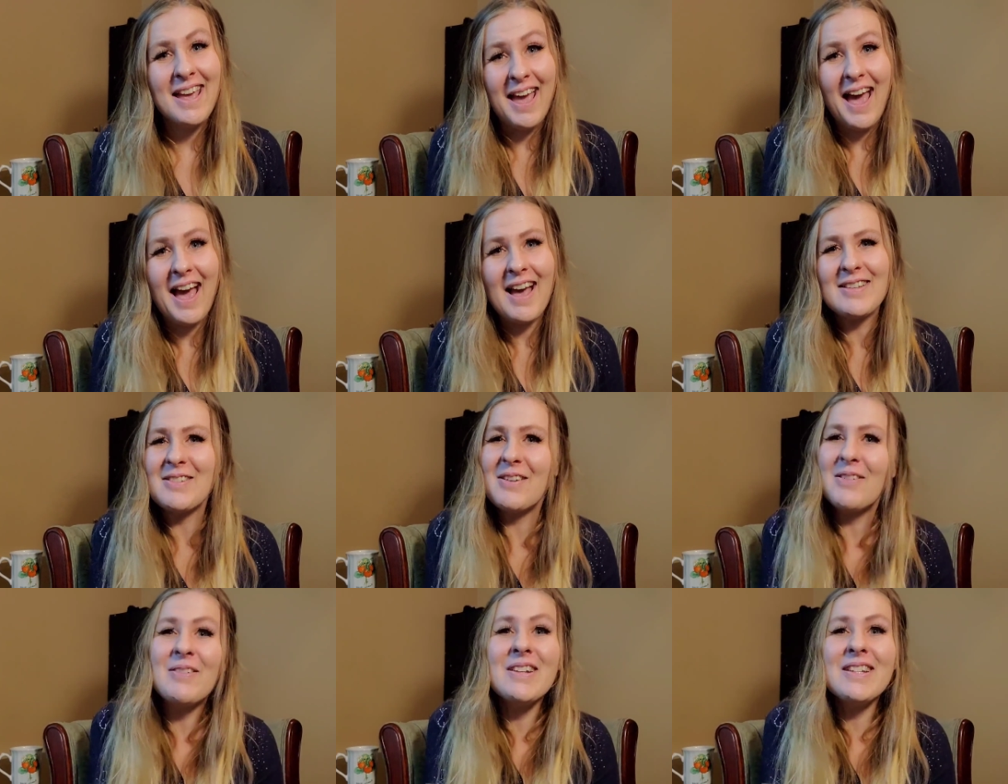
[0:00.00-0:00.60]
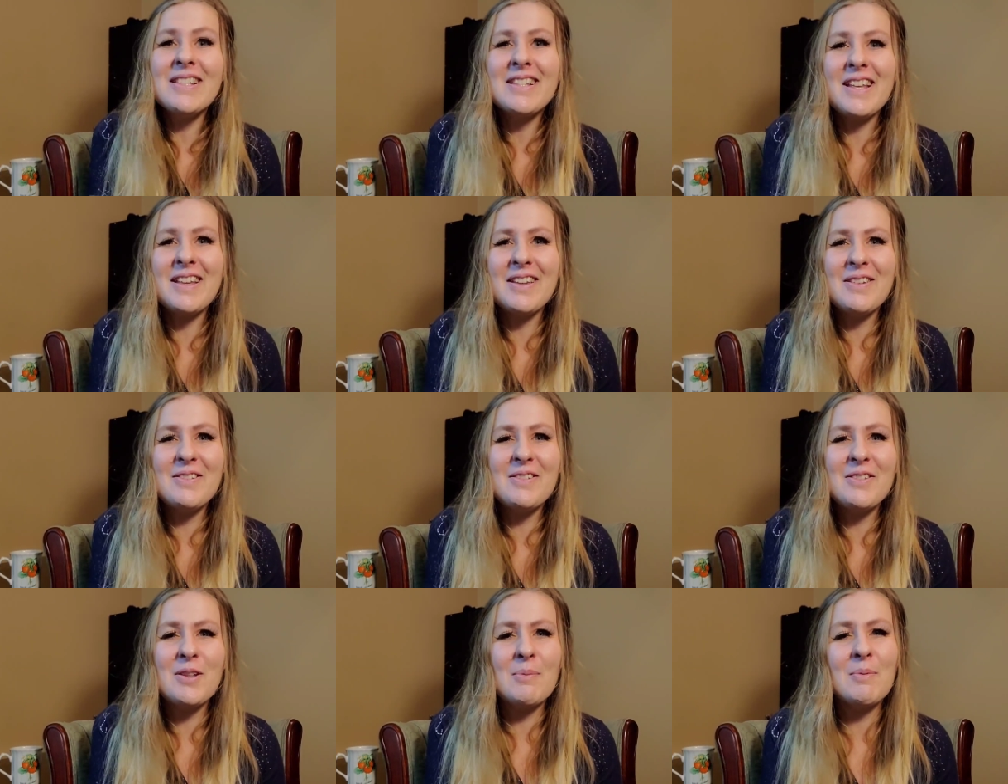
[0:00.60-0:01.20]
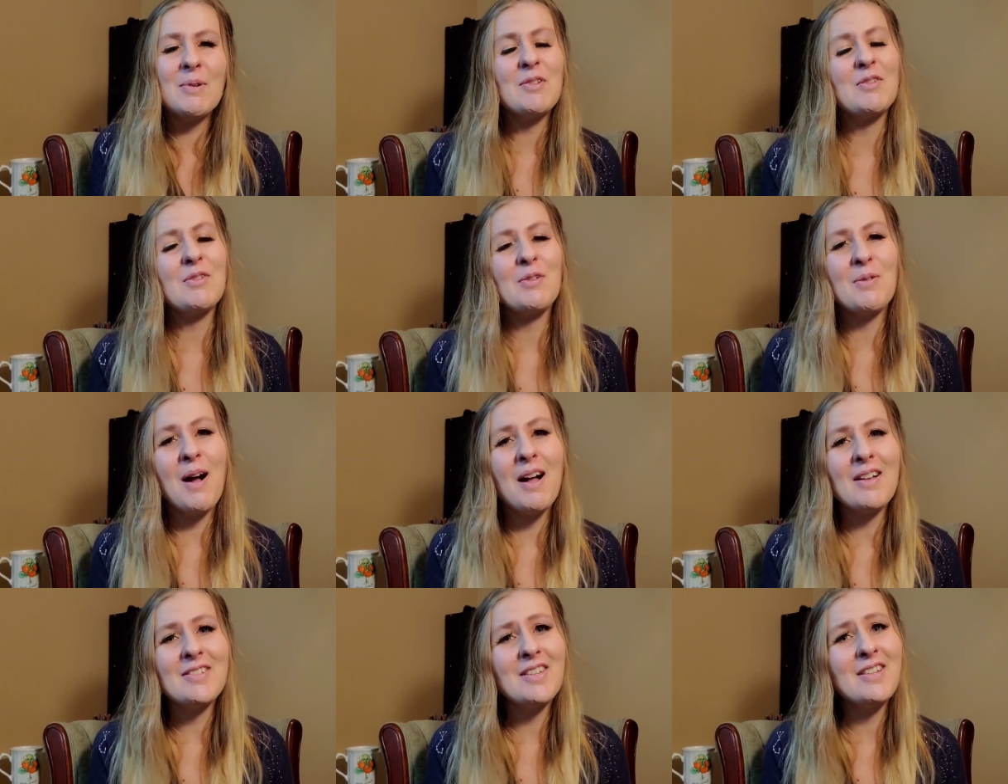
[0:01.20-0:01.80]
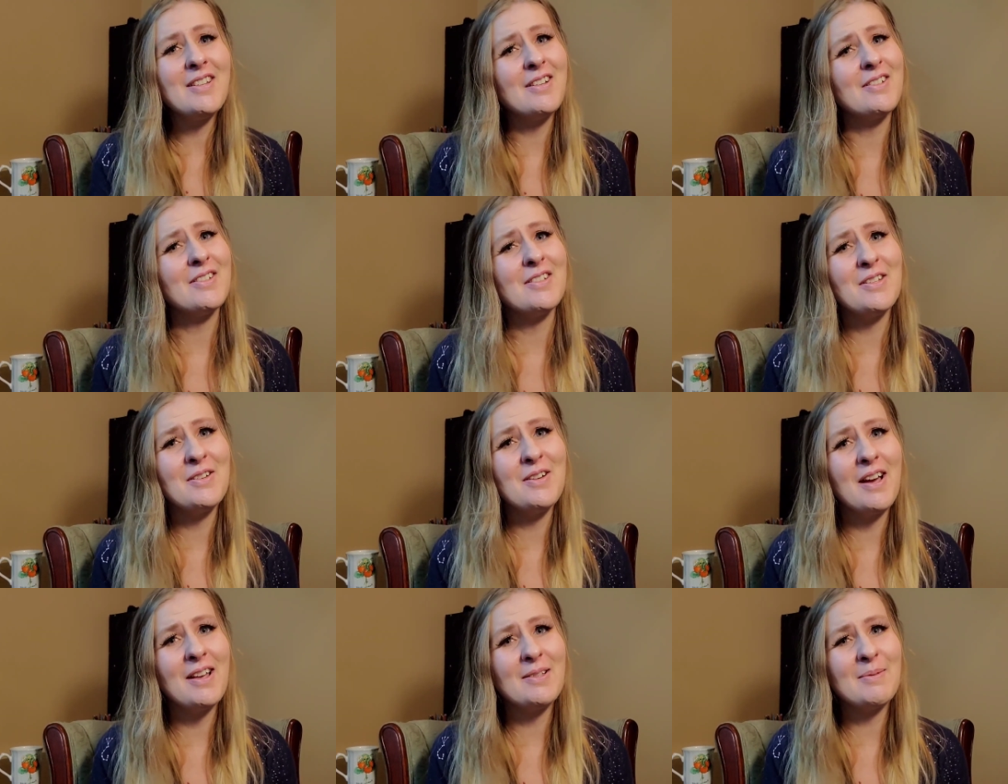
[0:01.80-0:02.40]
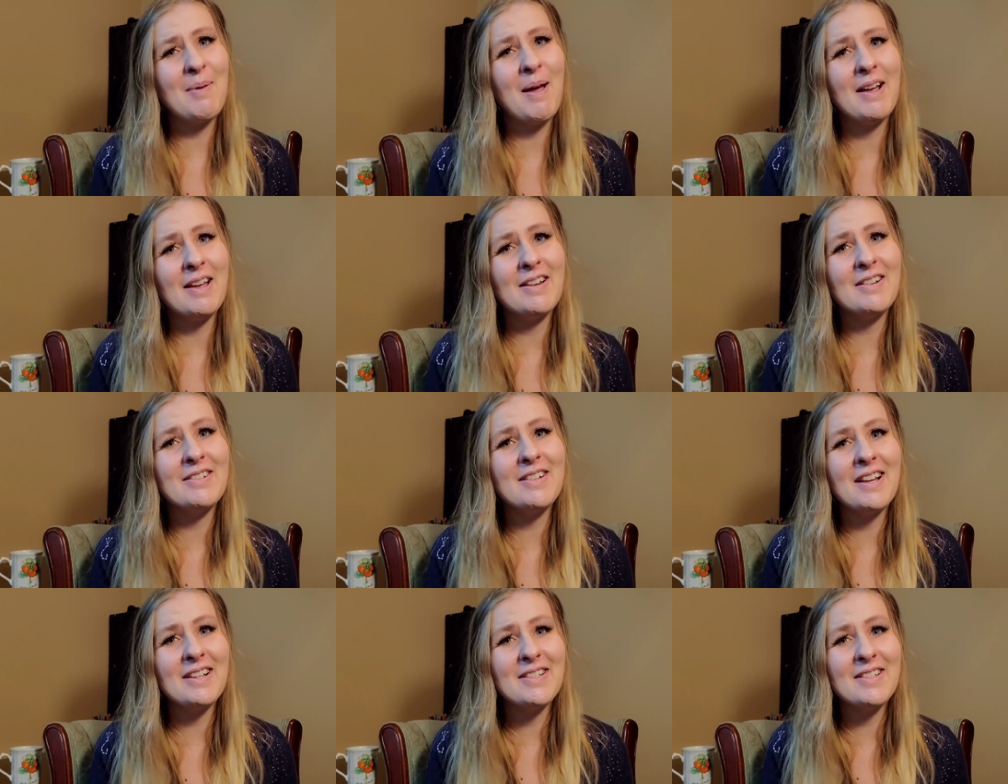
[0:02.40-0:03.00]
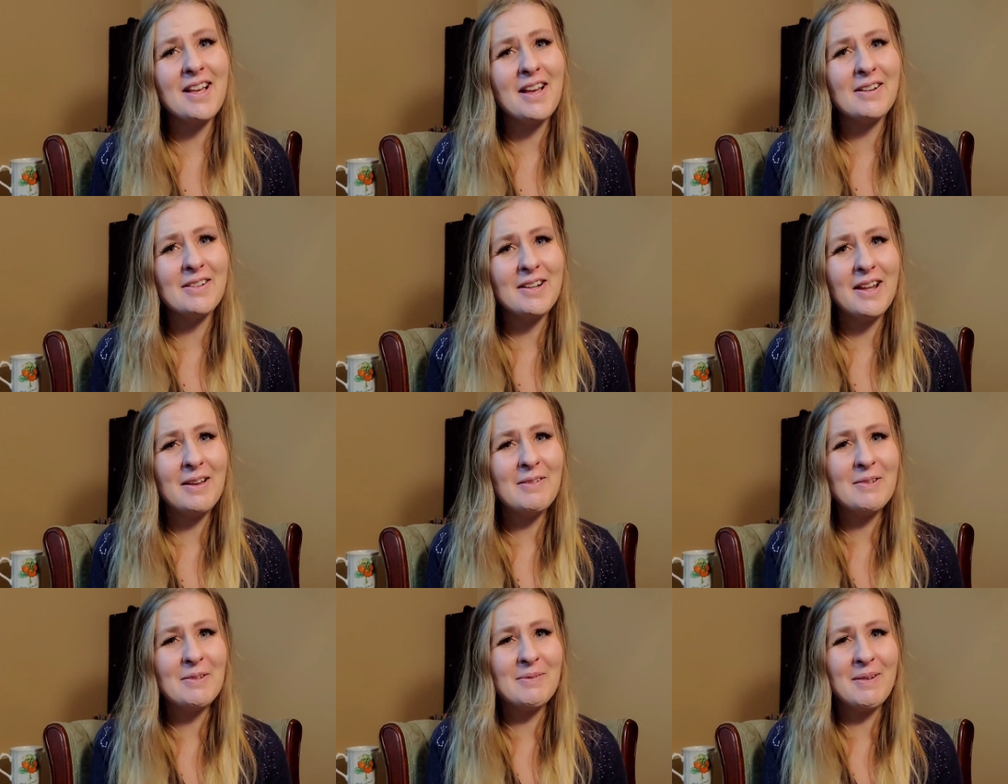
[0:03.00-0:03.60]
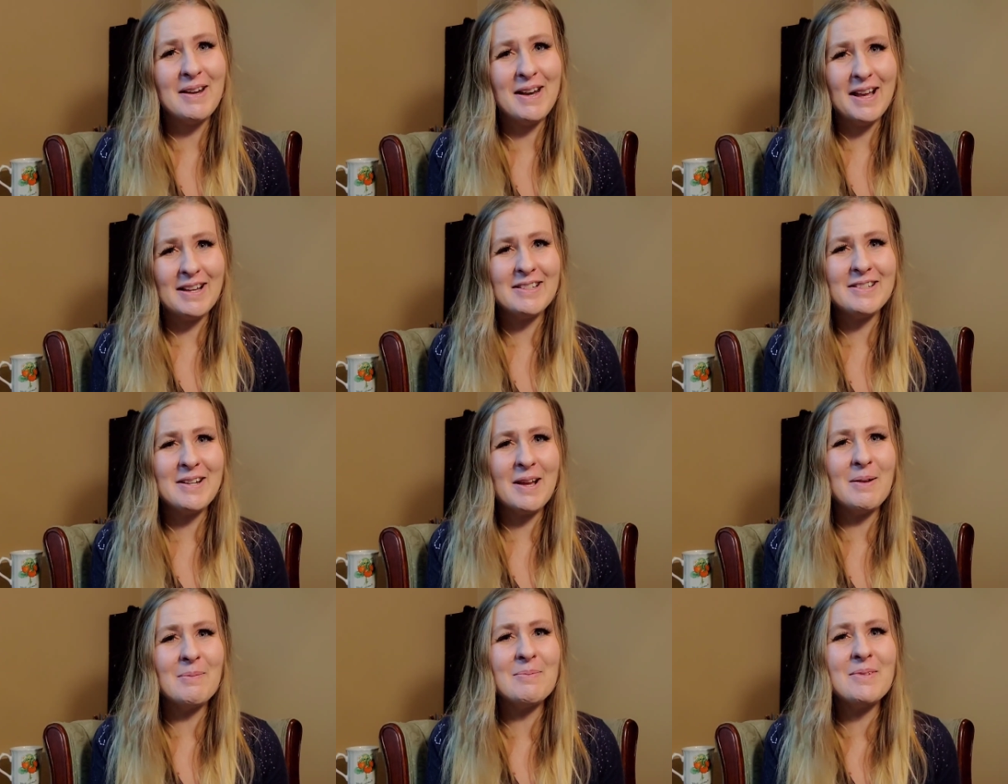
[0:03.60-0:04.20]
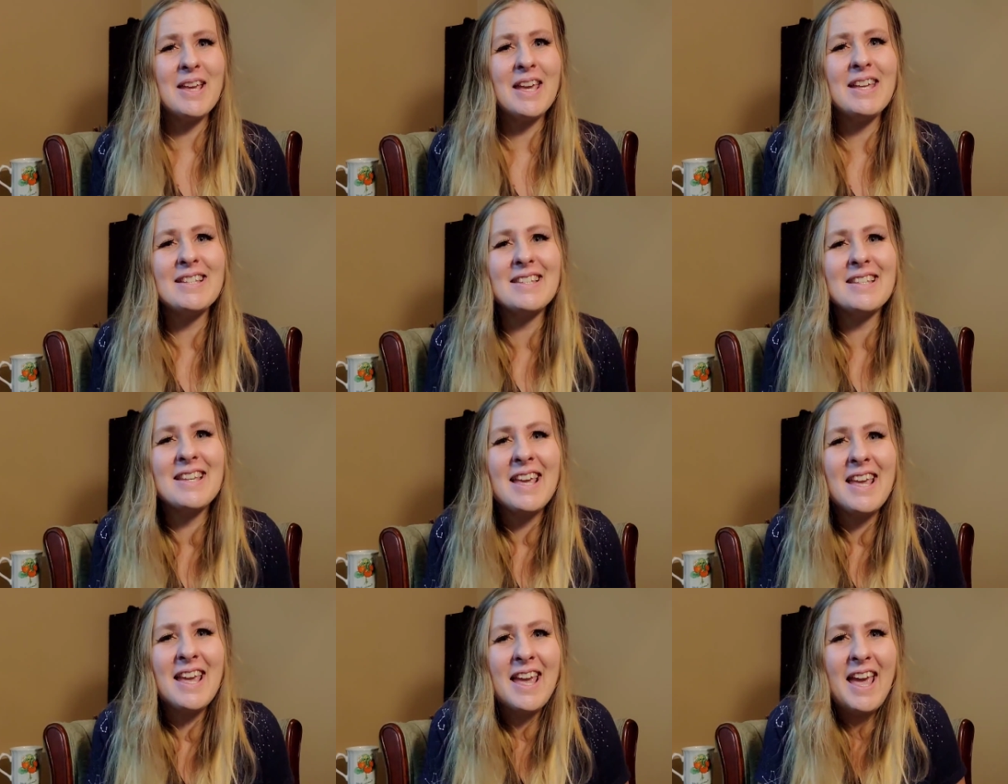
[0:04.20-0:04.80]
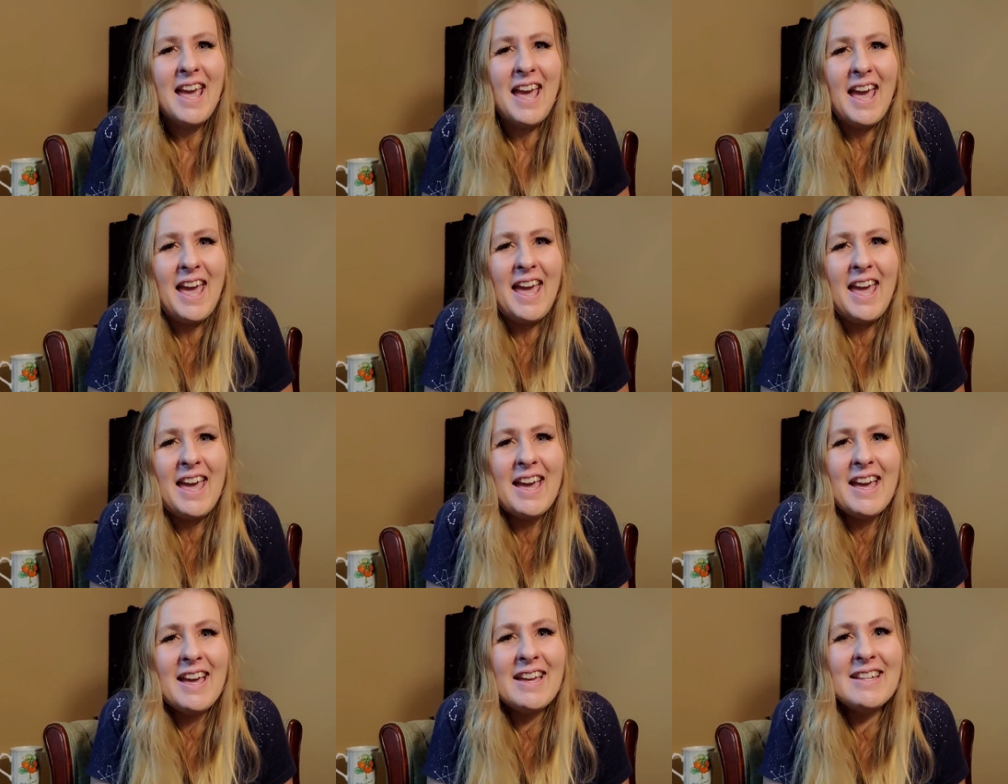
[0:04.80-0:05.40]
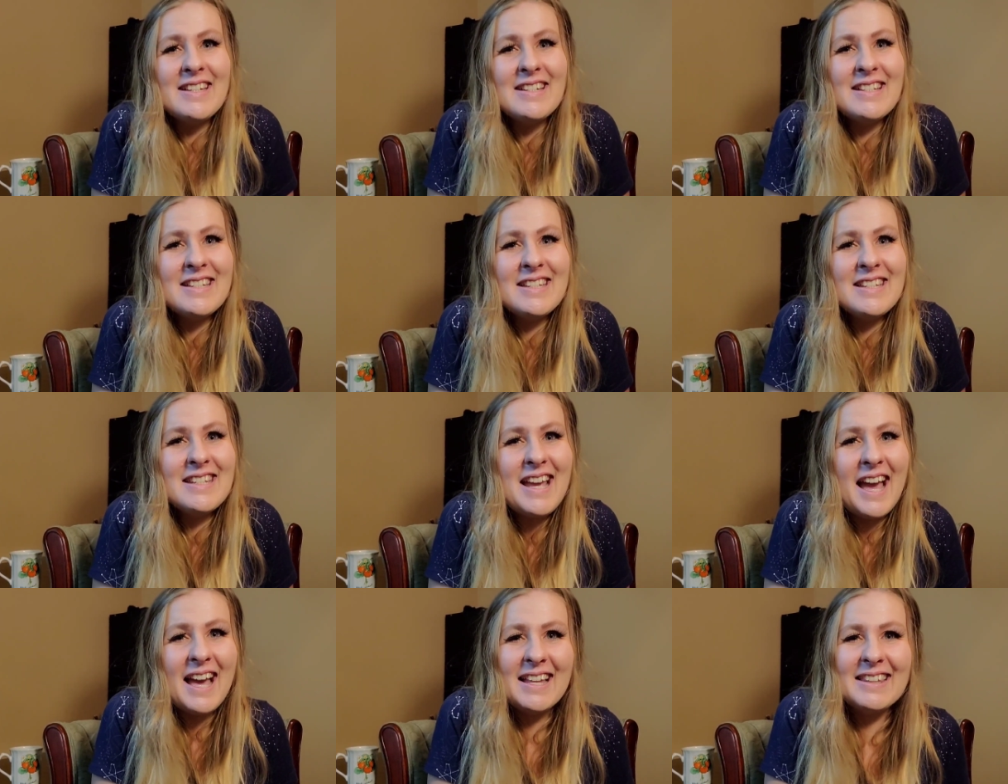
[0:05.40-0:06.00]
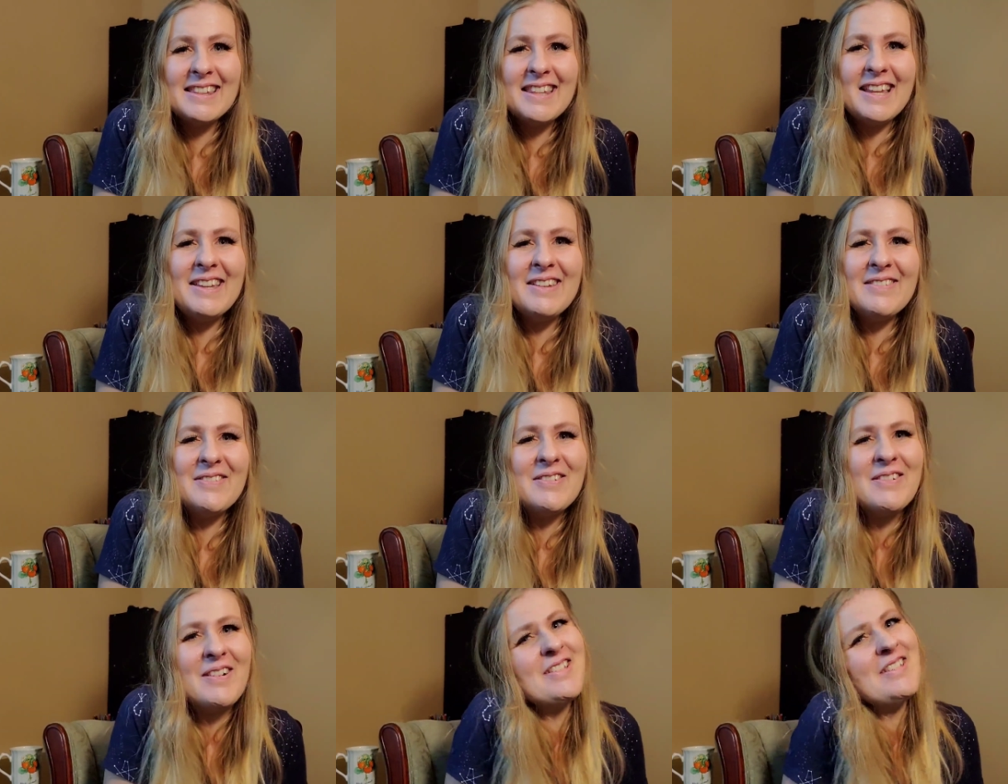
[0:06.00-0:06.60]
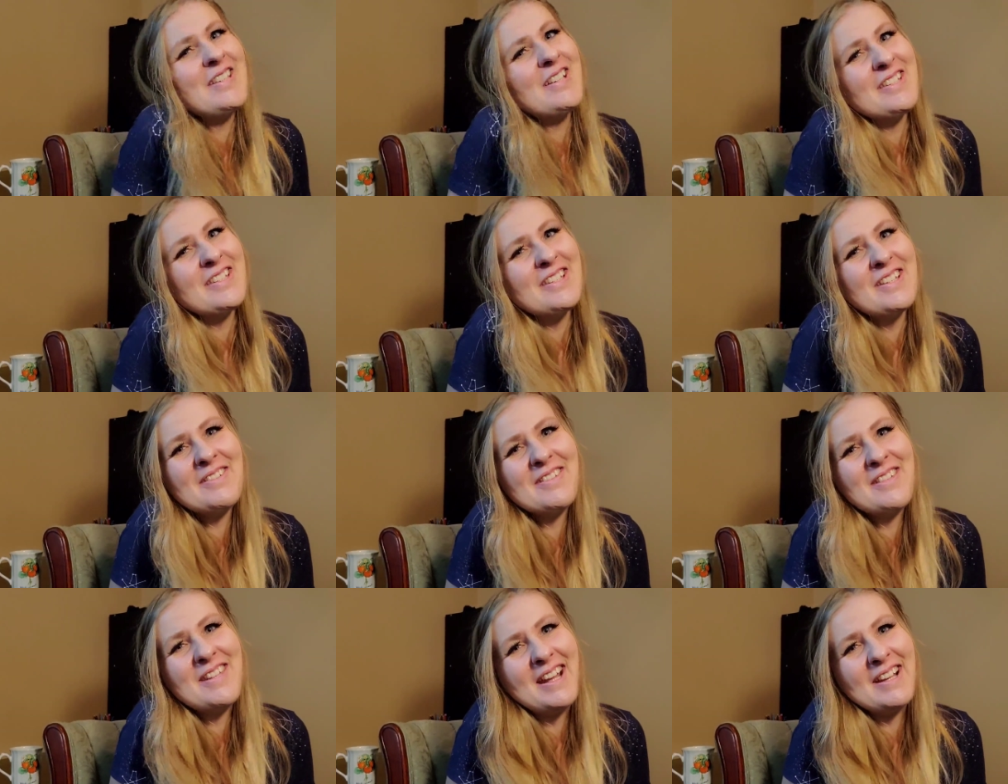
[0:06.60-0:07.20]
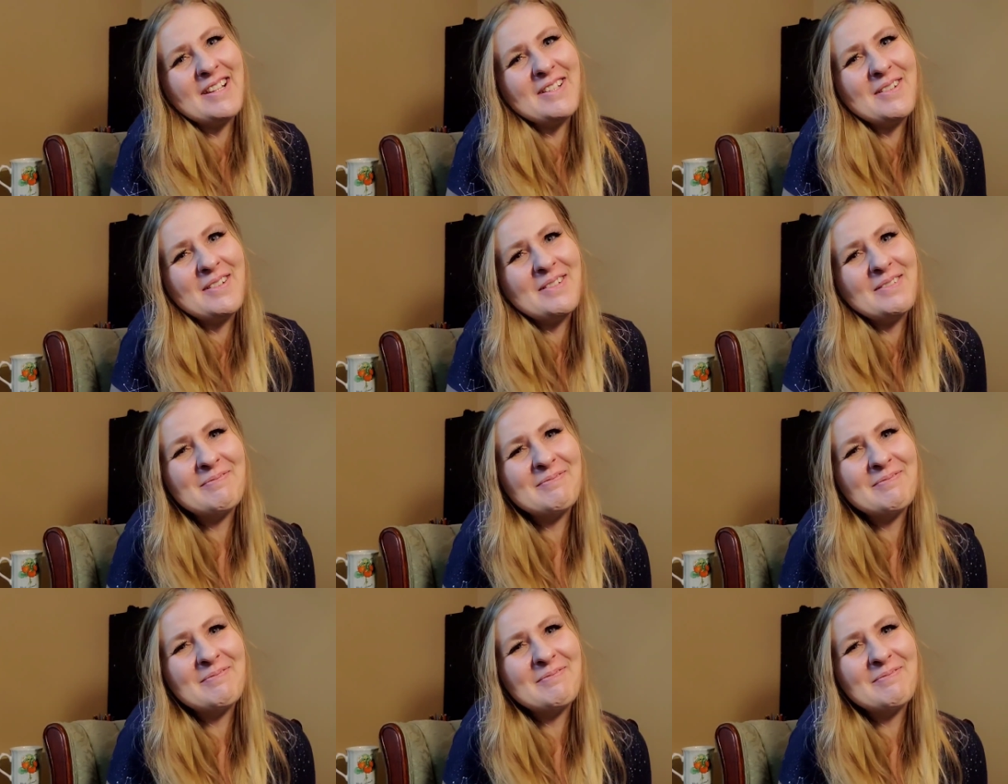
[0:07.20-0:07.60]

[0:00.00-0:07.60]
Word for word: As always, thank you so much for watching. I'll see you guys back here next Saturday with my next update, and yeah, thank you for watching. I'll see you in the next one.